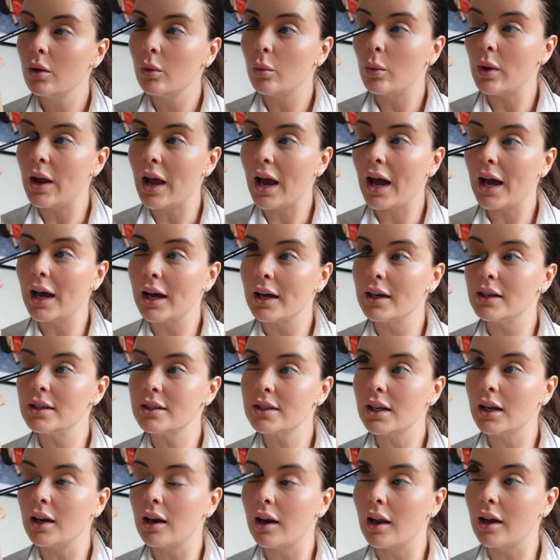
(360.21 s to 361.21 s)
We
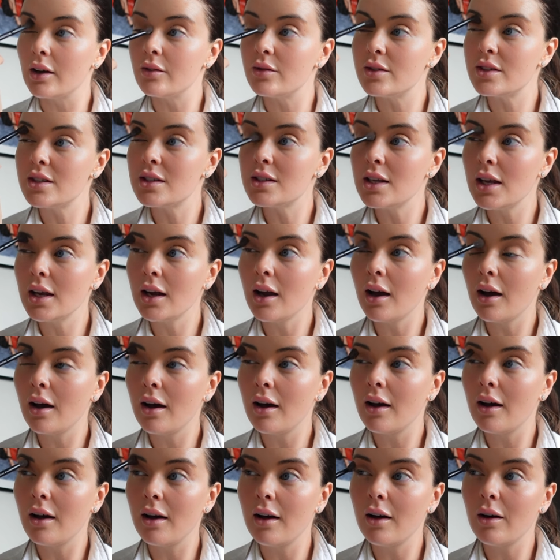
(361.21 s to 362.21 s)
had a live
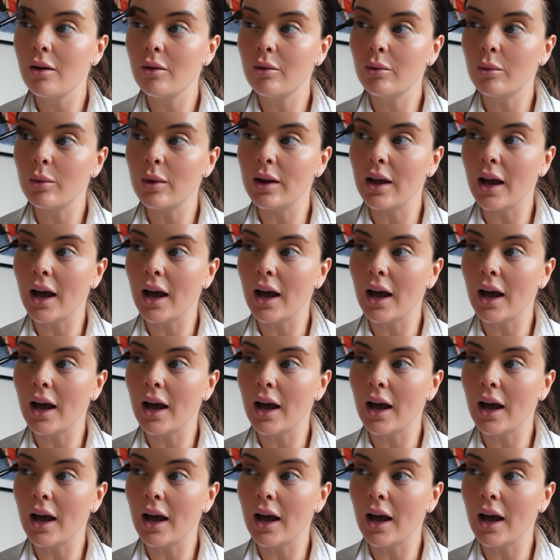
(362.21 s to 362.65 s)
singer. We